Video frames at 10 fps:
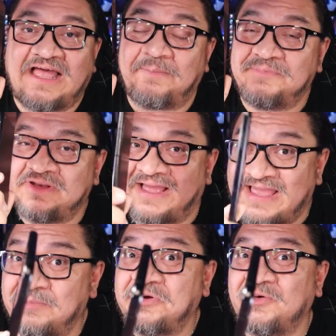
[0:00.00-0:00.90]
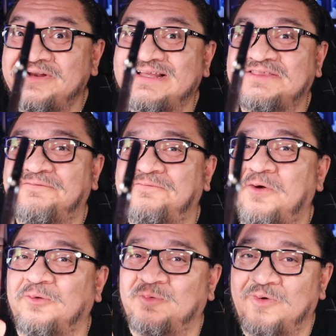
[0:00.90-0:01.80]
I am gonna go ahead and get the
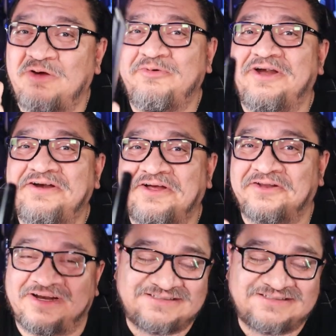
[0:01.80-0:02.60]
Fold one way or another.